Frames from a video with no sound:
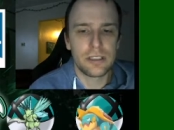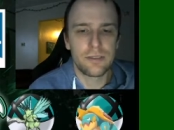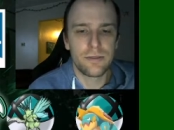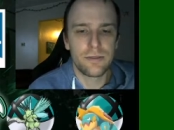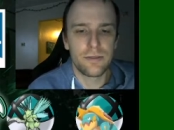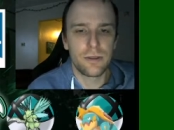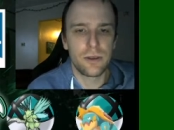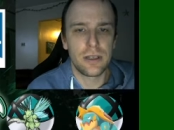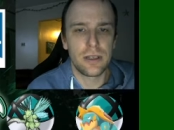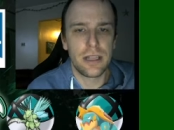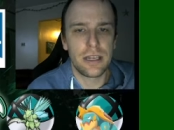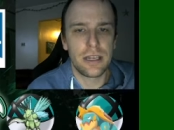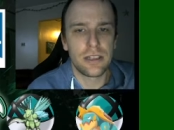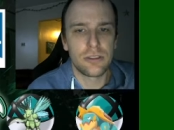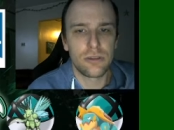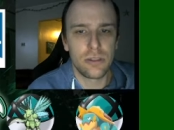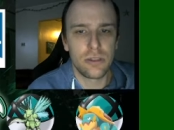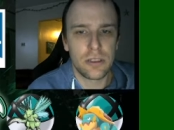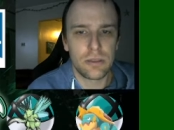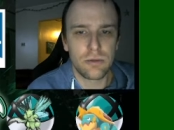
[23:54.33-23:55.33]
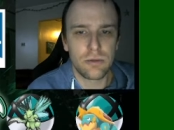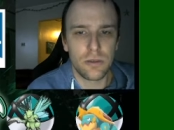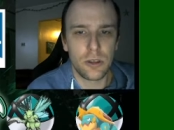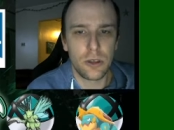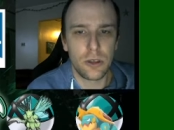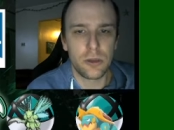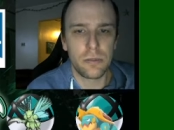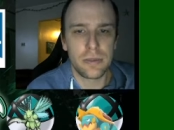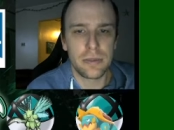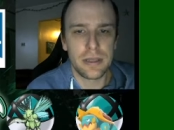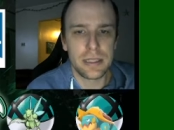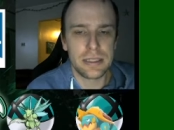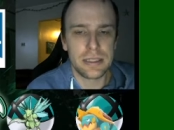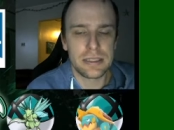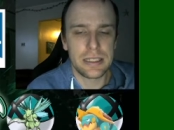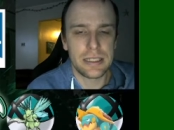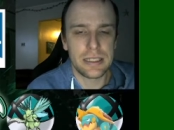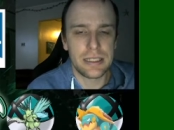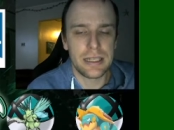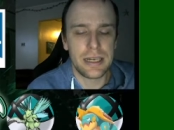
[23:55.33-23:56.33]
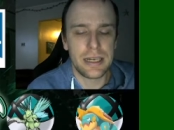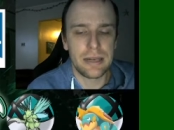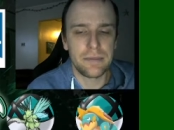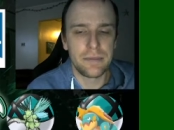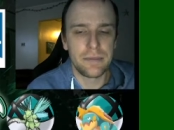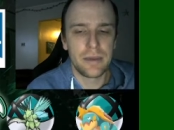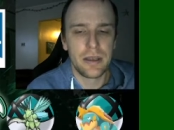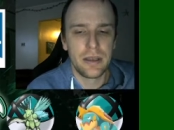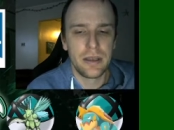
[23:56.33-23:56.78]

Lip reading: for like Trick Room and things like that.